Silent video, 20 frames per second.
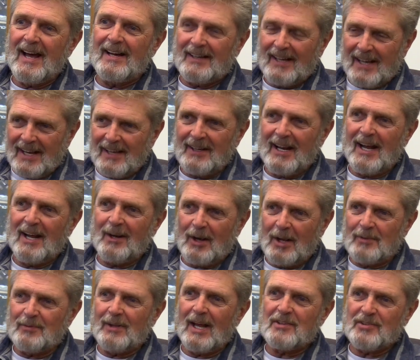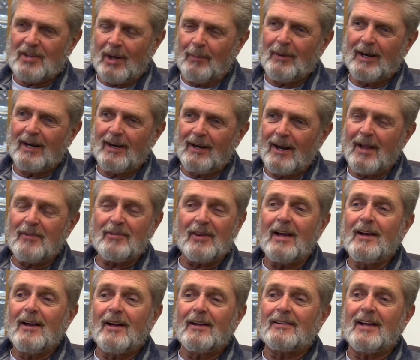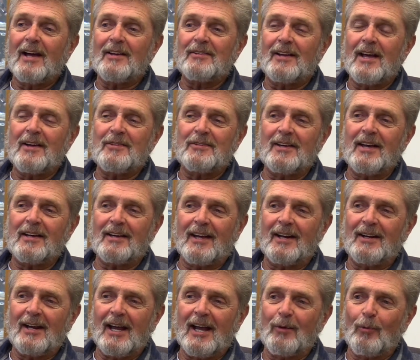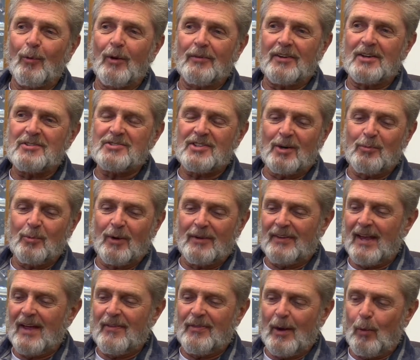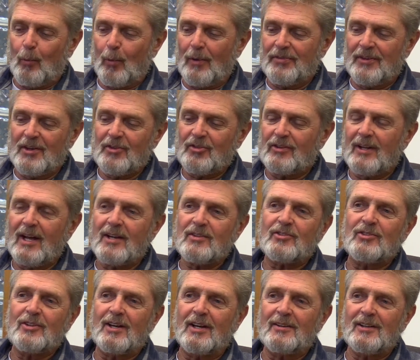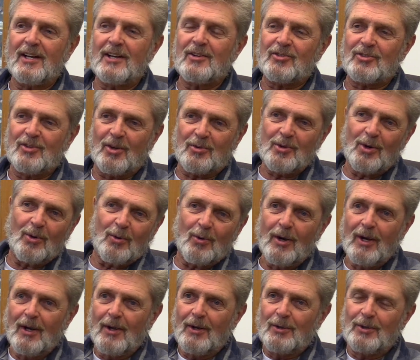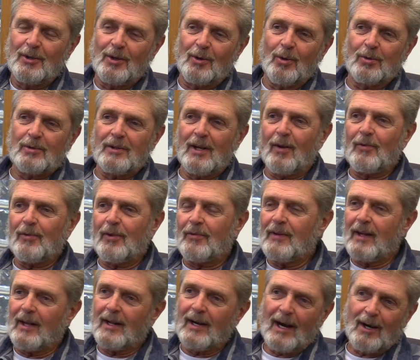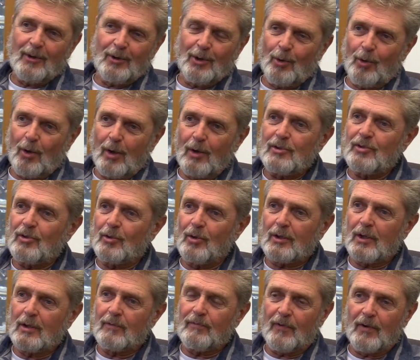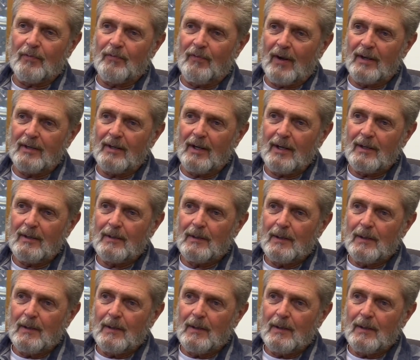That's how many they think, and what they said, what this state needs to do, you go tell the DNR you're always looking for funding,